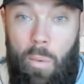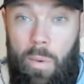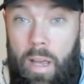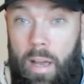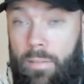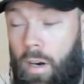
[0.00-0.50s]

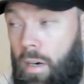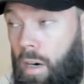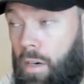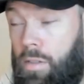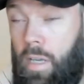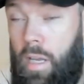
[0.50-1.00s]
We have
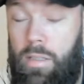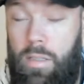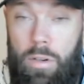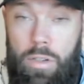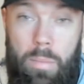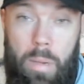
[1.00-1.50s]
our
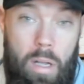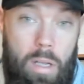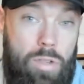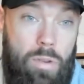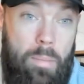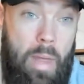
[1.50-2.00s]
CSO, Jamil,
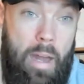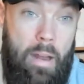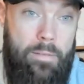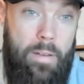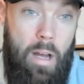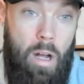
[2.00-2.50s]
is from the
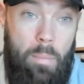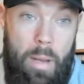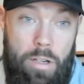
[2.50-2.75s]
NFL,